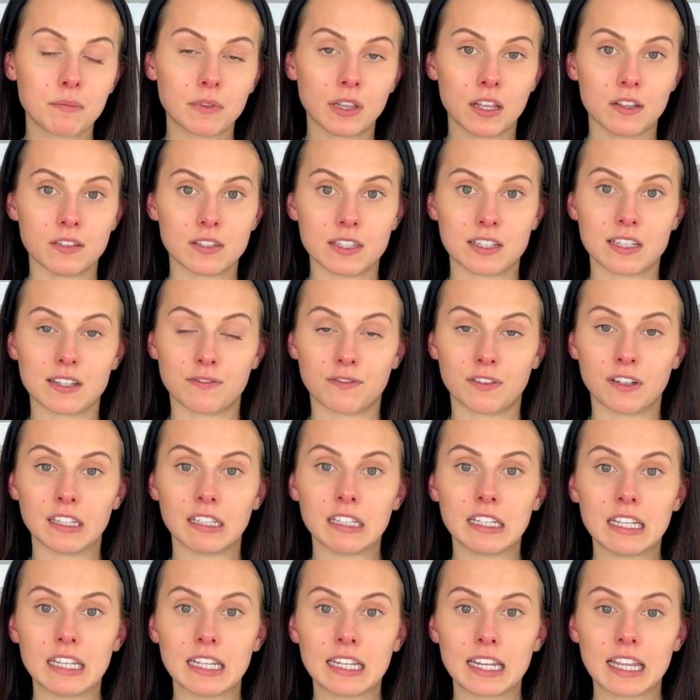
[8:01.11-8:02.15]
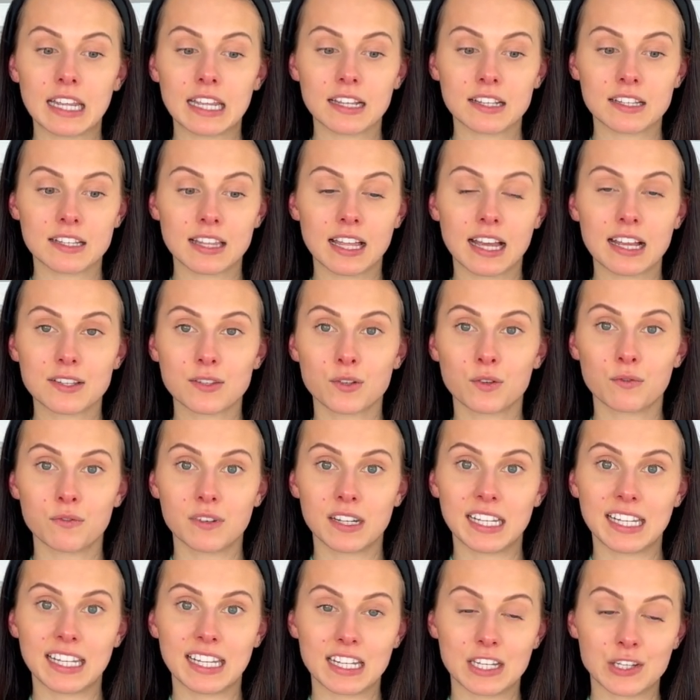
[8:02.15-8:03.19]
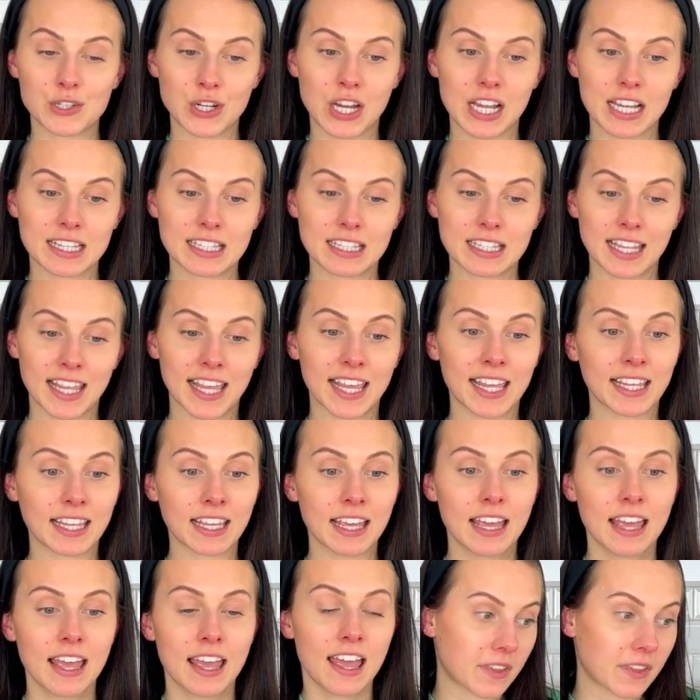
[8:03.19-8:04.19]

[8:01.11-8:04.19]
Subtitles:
loads of different learnings. That's all really interesting.